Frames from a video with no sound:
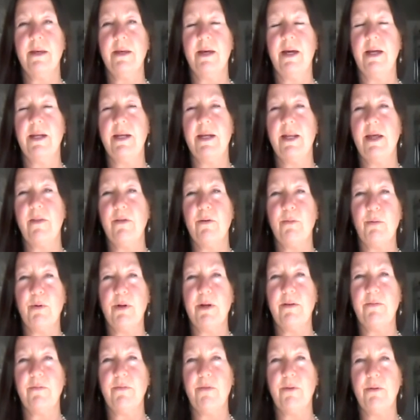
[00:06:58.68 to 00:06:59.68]
Another one
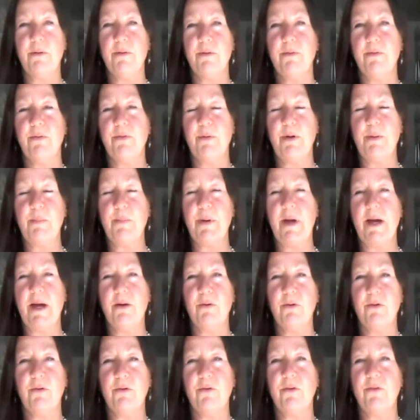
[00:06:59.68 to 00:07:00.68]
of the three
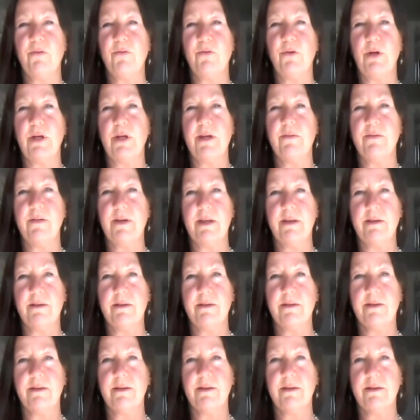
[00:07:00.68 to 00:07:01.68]
powers is forgiveness.